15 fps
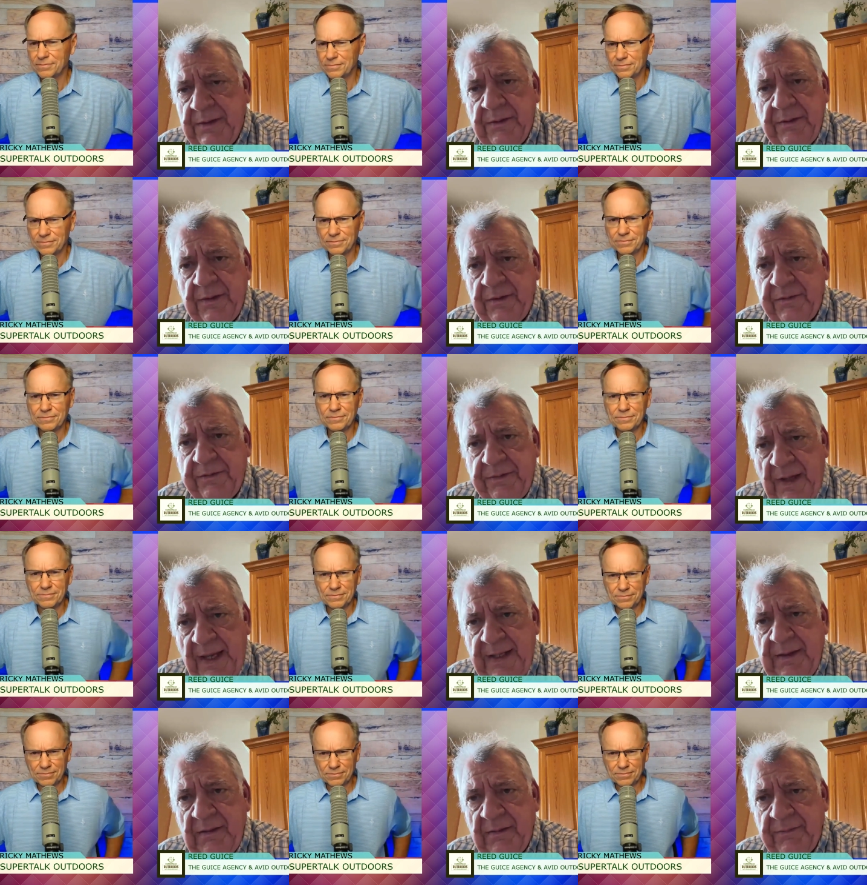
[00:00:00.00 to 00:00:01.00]
Speaker 1: The, the
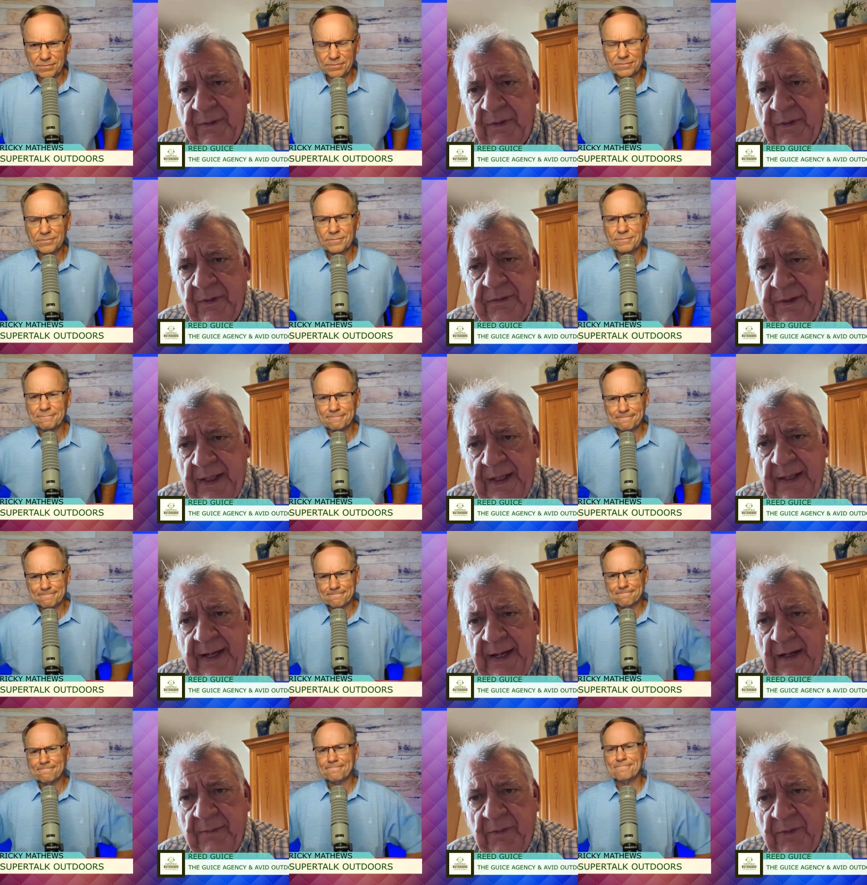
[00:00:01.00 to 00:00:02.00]
sight of those
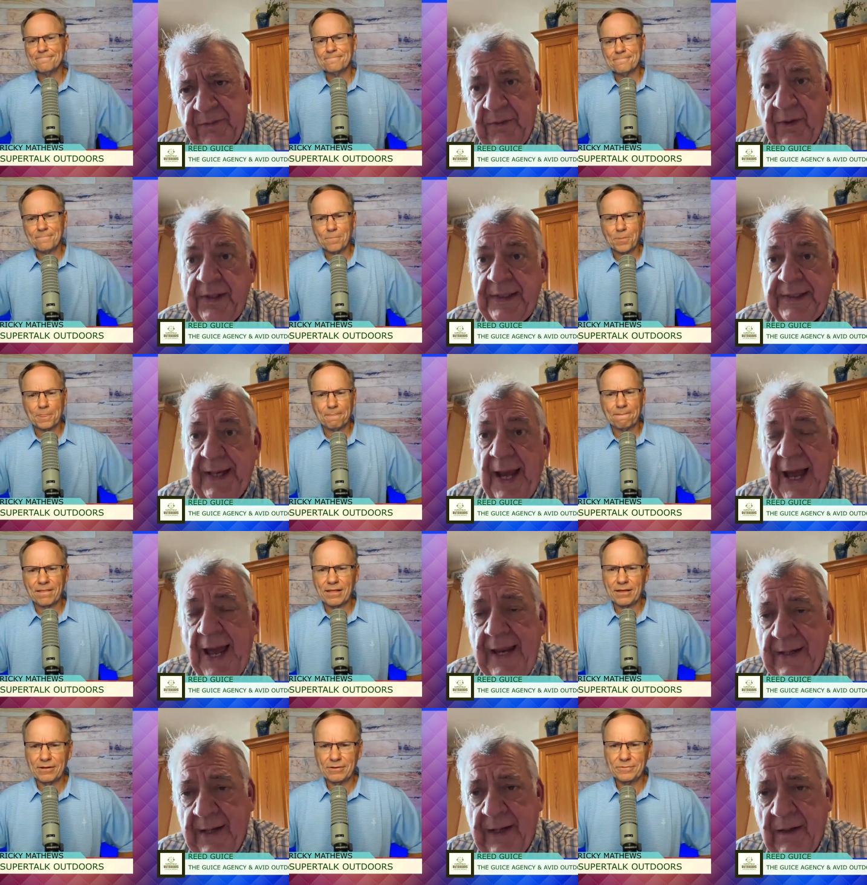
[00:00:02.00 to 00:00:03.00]
dead animals and
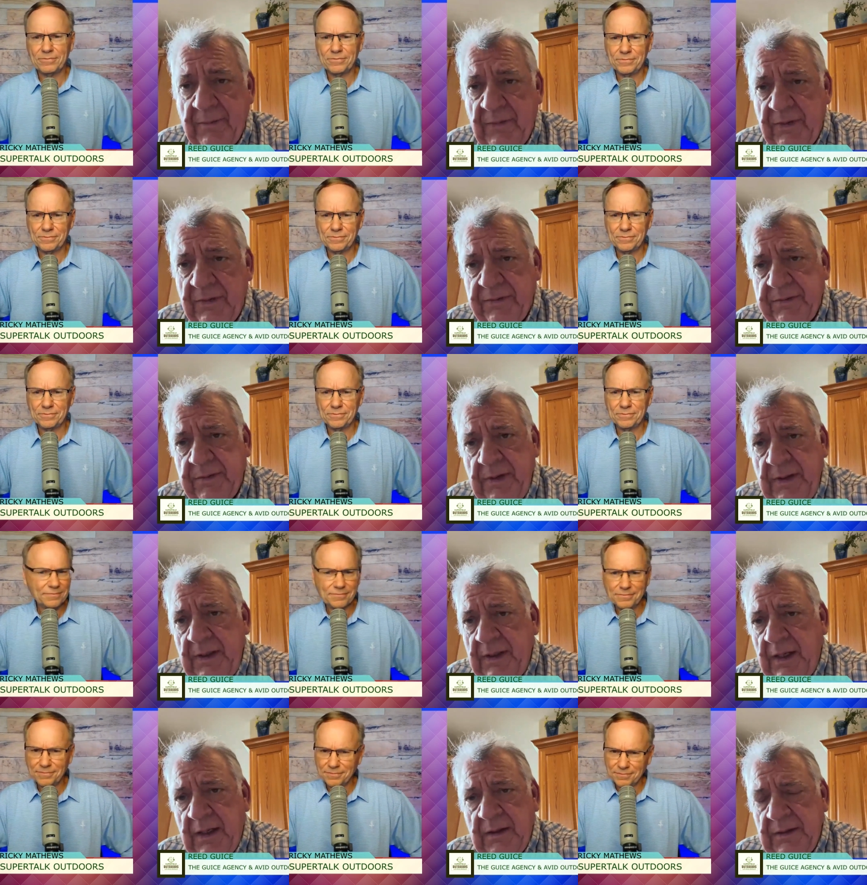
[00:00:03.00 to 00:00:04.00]
dying animals
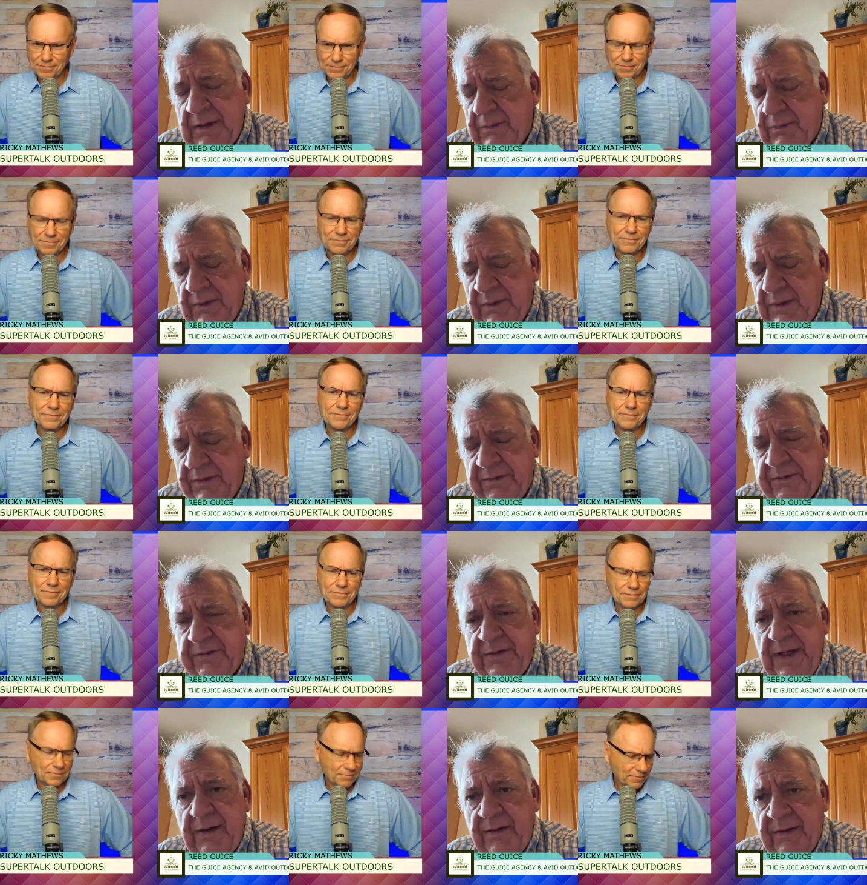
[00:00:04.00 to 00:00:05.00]
uh, is
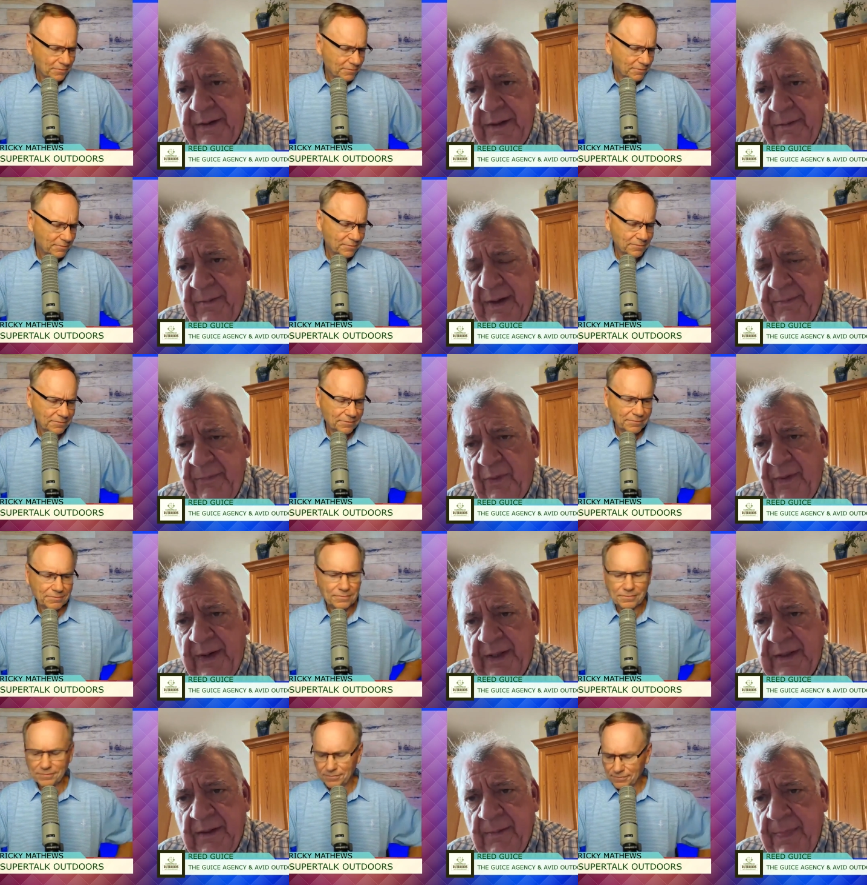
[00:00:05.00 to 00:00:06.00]
seared into my
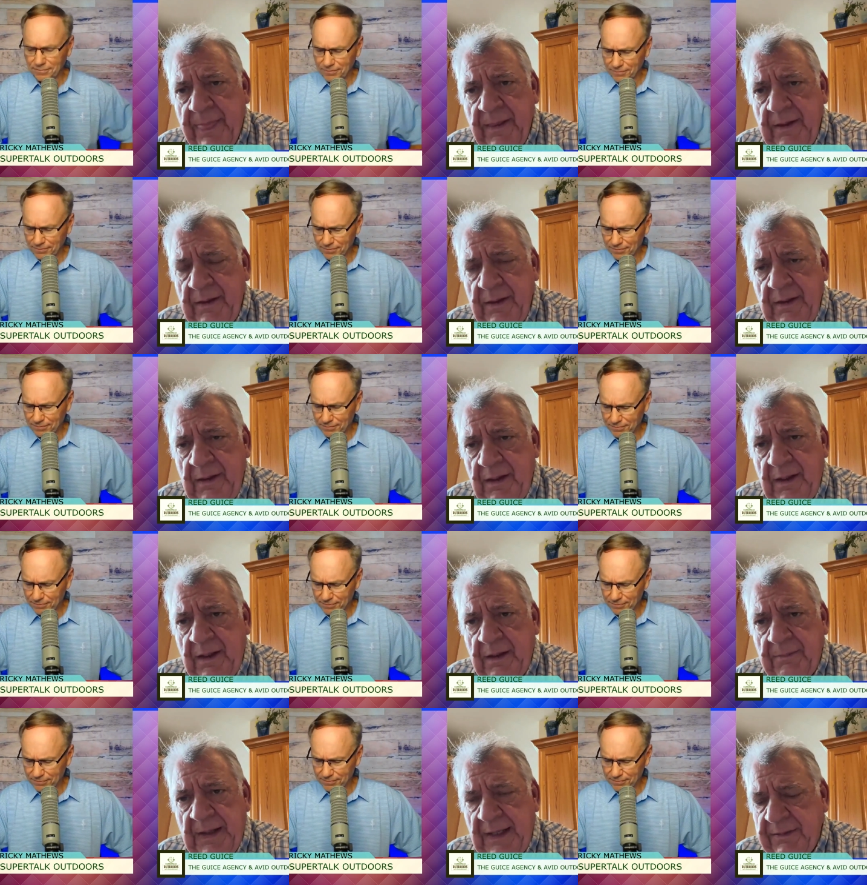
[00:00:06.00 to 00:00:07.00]
brain.
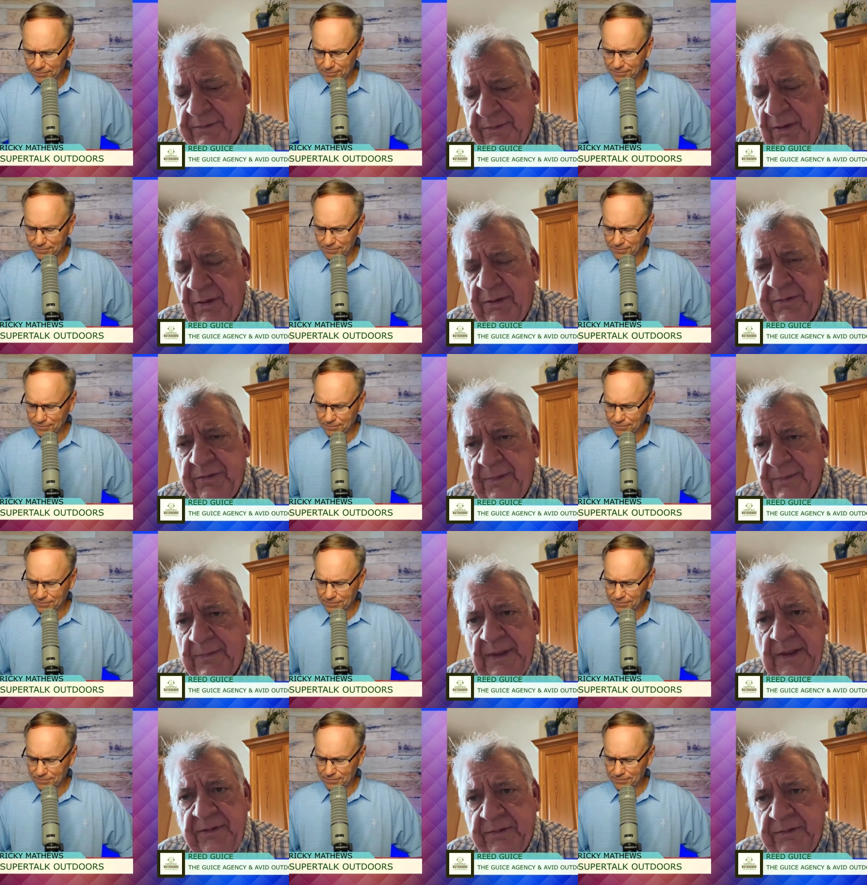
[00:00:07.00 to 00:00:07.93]
Um, I saw some of these